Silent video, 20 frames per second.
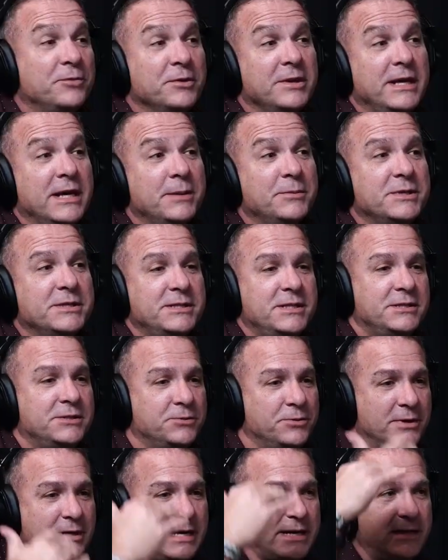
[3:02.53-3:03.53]
for the embassy. So
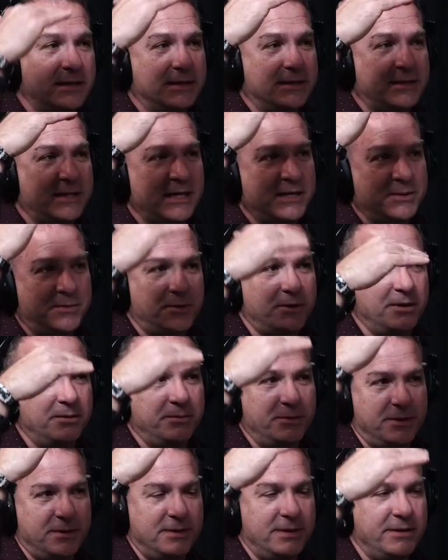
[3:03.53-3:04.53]
we're like at the State
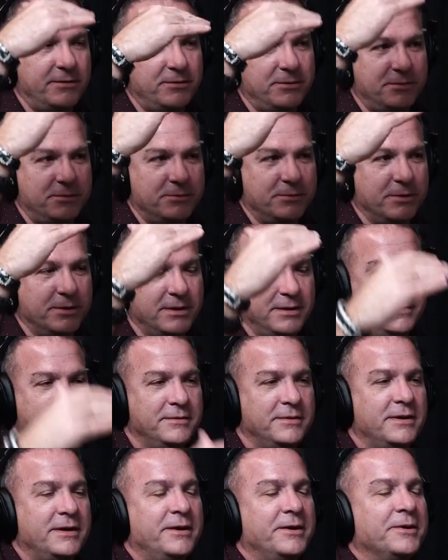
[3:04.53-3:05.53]
Department level working
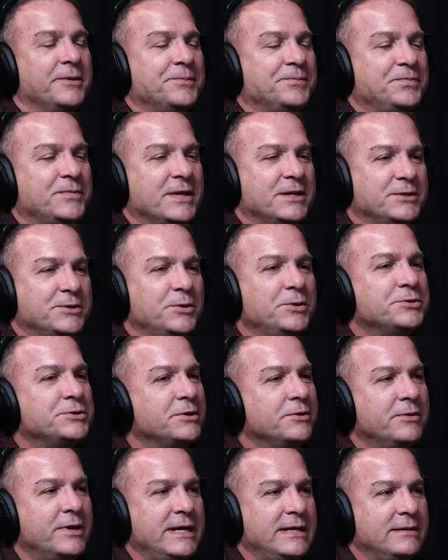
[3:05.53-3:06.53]
there. And so it was a
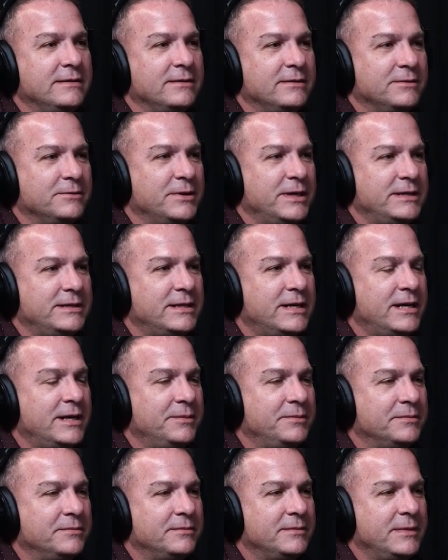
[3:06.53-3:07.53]
great
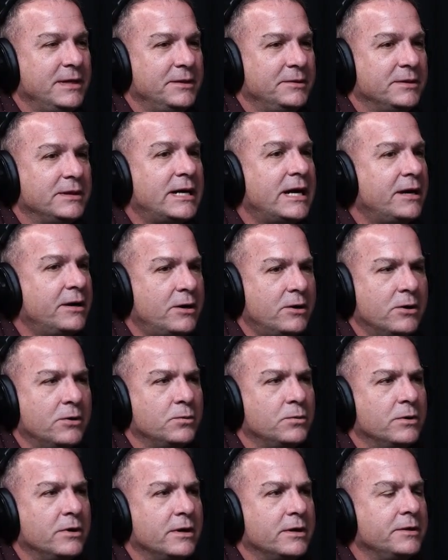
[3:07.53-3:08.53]
time. A lot of hard
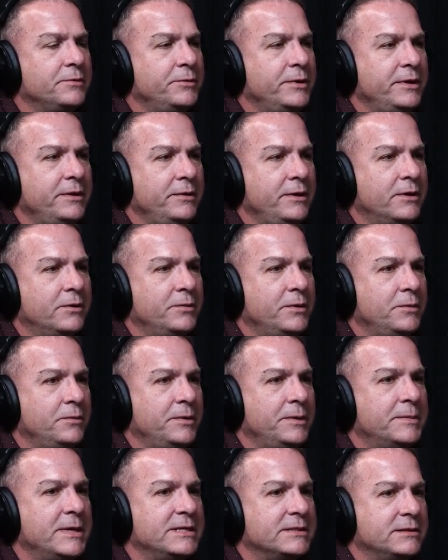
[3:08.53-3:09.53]
work.
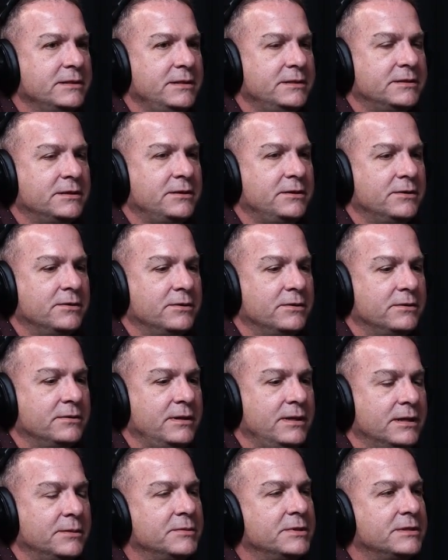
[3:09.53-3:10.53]
We basically secured
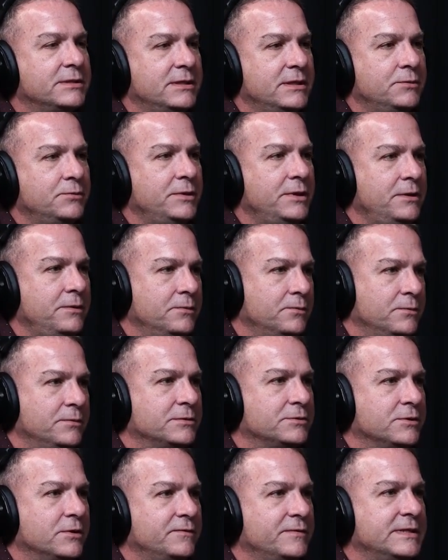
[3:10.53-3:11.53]
the embassy. We
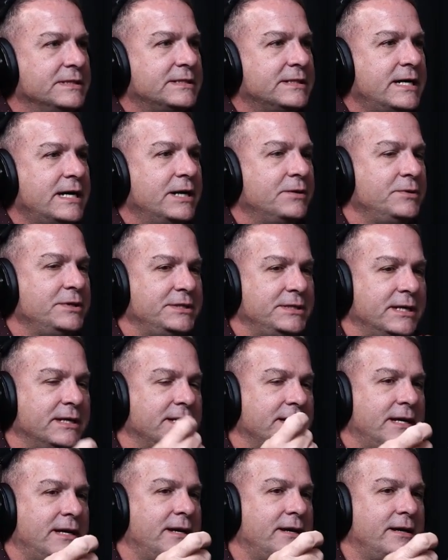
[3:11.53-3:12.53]
served inside and we
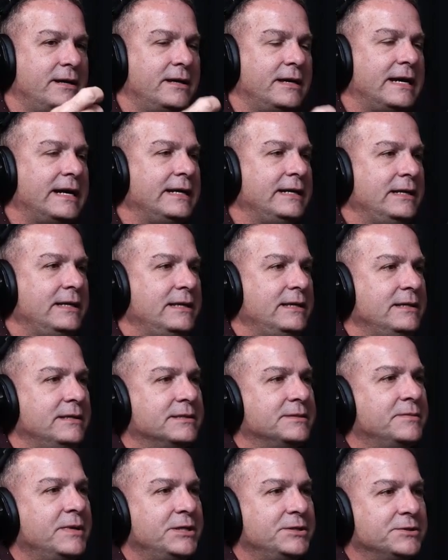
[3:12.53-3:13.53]
checked IDs
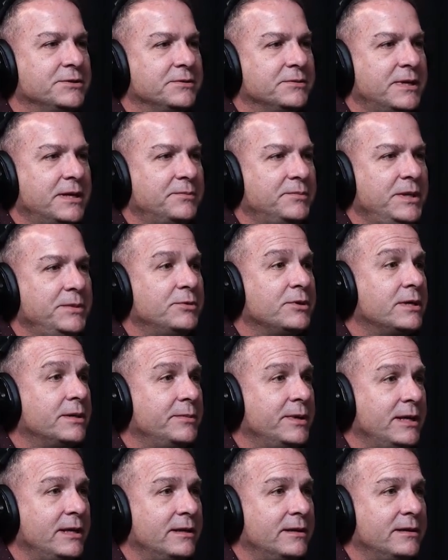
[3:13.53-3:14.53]
and made sure that people
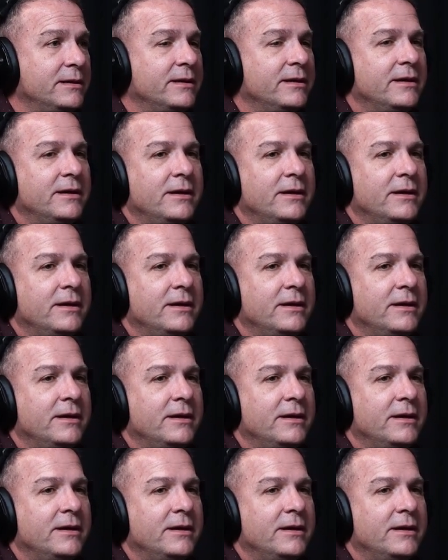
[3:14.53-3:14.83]
coming in